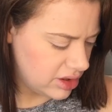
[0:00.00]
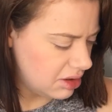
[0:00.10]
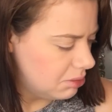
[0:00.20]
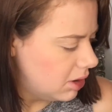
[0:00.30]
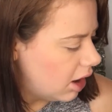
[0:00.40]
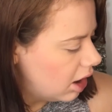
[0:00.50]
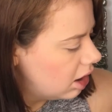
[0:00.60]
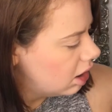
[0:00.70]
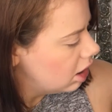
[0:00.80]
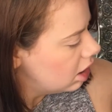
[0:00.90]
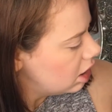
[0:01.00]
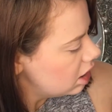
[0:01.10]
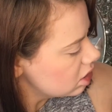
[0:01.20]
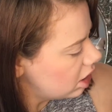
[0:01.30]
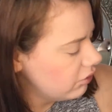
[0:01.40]
similar.
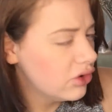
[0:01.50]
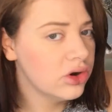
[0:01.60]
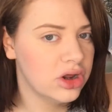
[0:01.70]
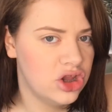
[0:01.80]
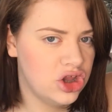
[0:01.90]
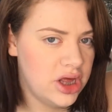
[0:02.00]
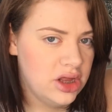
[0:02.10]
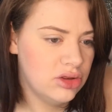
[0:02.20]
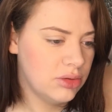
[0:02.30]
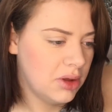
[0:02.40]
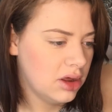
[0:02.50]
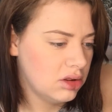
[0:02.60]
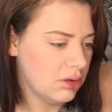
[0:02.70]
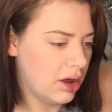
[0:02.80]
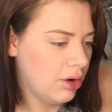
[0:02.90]
It's kind of got a nice sheen to it
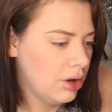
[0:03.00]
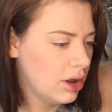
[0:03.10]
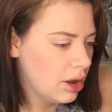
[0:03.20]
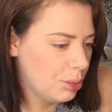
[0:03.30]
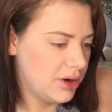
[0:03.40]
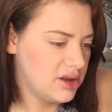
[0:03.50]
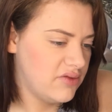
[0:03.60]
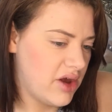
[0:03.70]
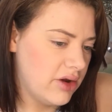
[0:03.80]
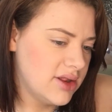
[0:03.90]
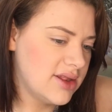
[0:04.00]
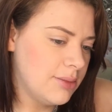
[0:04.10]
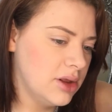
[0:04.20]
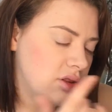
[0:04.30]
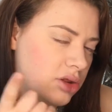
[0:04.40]
as well, but it's very
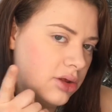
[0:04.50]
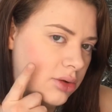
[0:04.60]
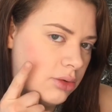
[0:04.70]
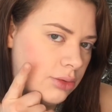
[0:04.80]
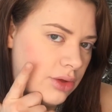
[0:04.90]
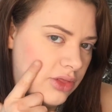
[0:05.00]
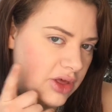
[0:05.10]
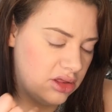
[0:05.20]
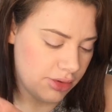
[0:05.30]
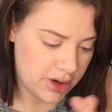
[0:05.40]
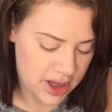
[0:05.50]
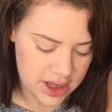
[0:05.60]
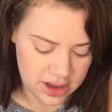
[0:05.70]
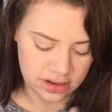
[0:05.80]
similar to this one here.